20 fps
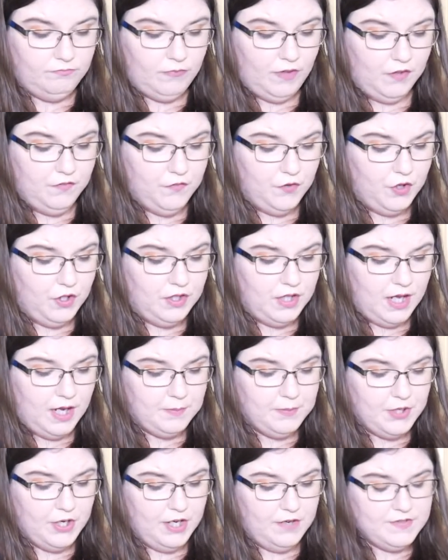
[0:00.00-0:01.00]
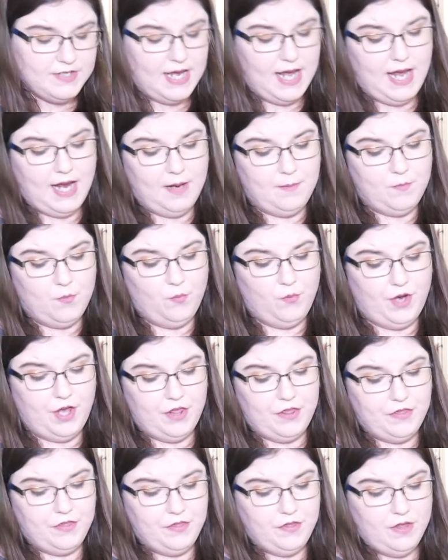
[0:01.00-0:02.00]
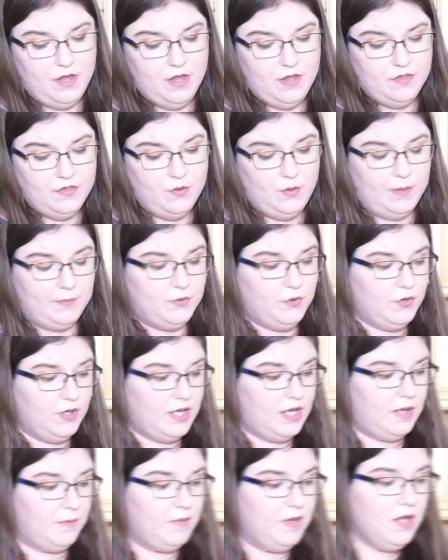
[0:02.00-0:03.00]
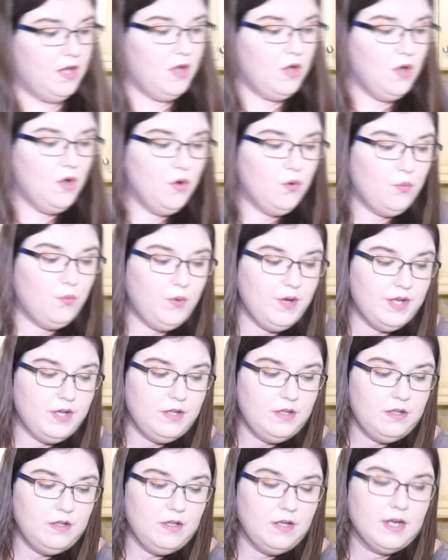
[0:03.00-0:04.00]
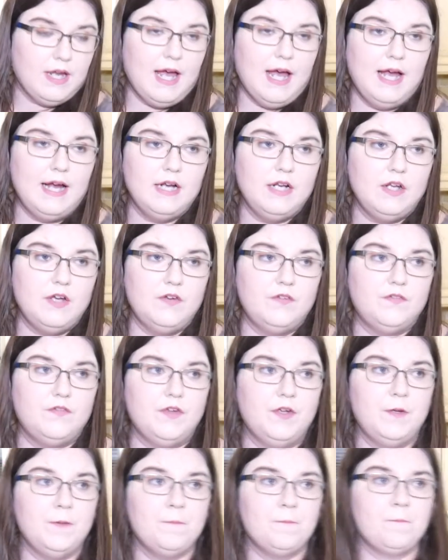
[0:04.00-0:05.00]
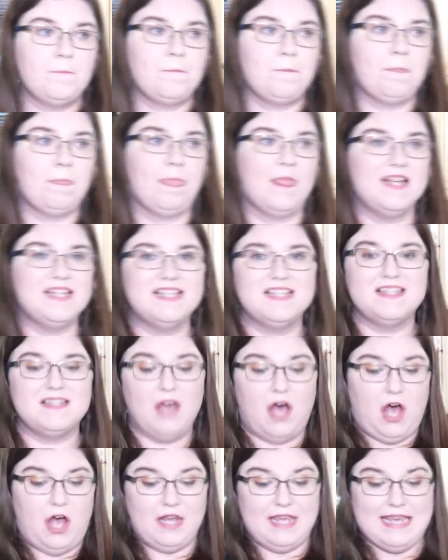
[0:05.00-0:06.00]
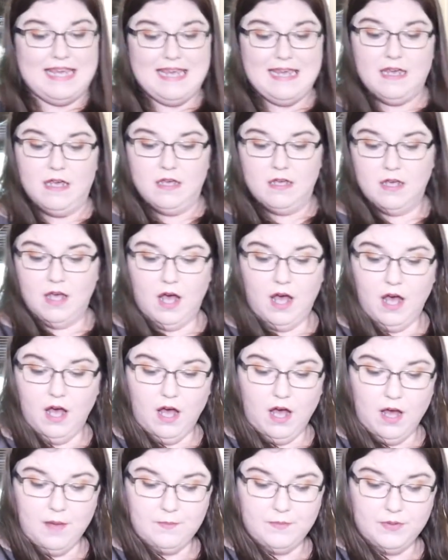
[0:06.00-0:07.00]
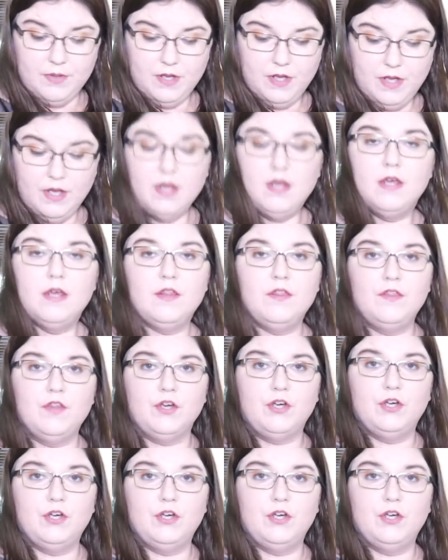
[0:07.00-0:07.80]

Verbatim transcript: for a long period of time with the whipped cream will kind of soggy up the